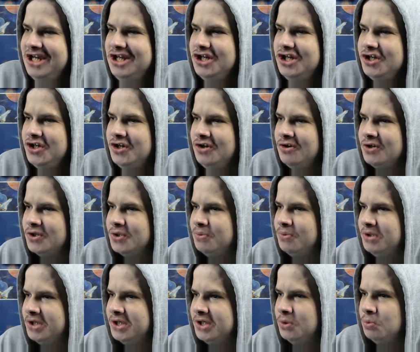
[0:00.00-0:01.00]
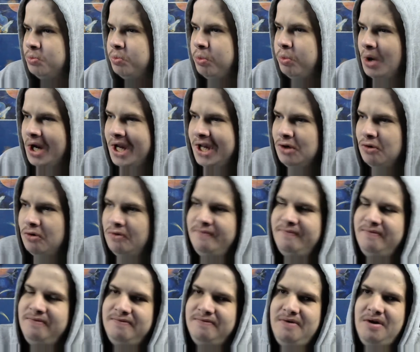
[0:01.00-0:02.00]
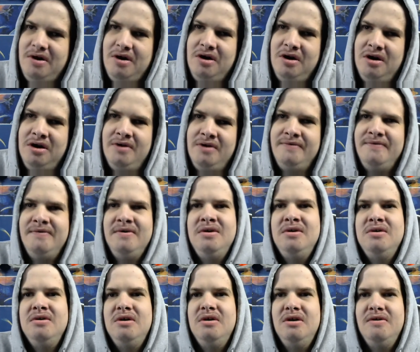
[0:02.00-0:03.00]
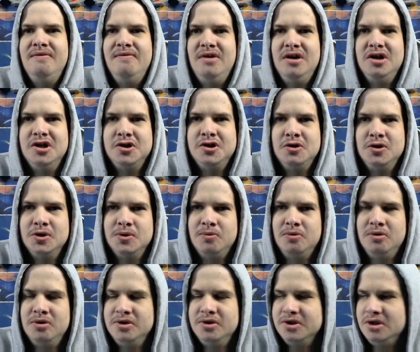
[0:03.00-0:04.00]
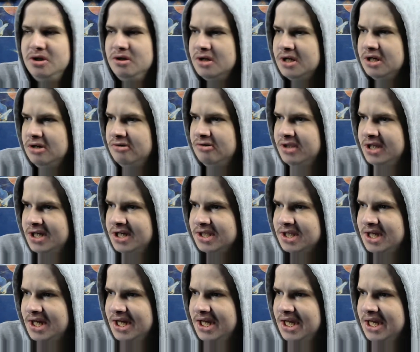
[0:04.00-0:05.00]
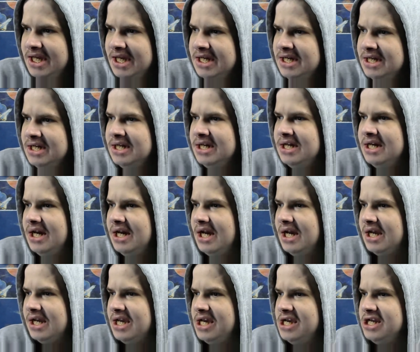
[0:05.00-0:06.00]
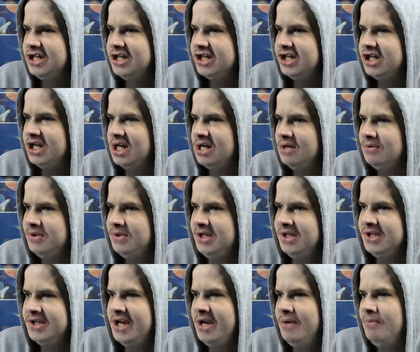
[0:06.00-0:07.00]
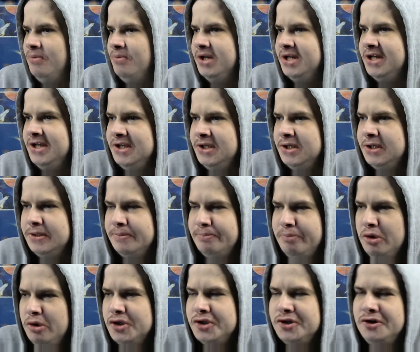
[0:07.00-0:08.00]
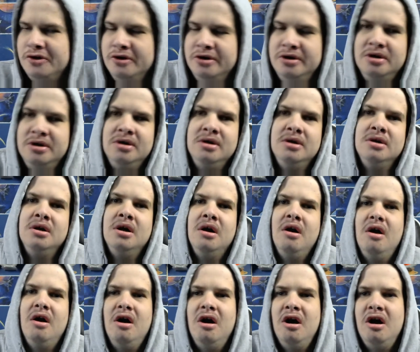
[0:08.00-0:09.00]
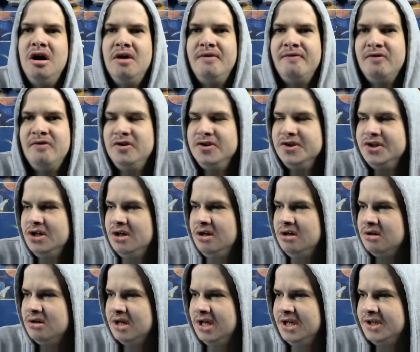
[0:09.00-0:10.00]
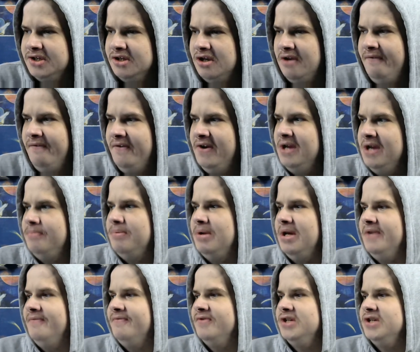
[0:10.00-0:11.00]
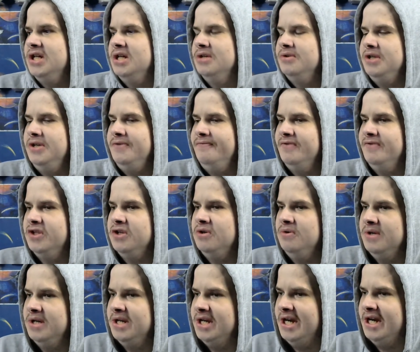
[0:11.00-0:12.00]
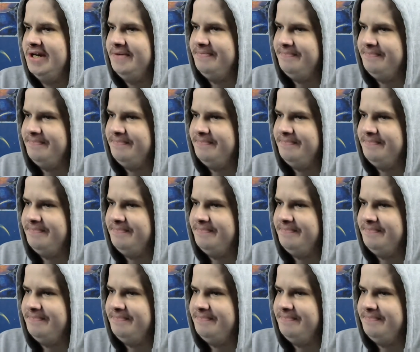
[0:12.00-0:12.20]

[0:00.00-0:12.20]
shots, which is way off half of our shots were on target on that day. Against Chelsea's ten, which is spot on half on target. So fair play for Chelsea for doing that.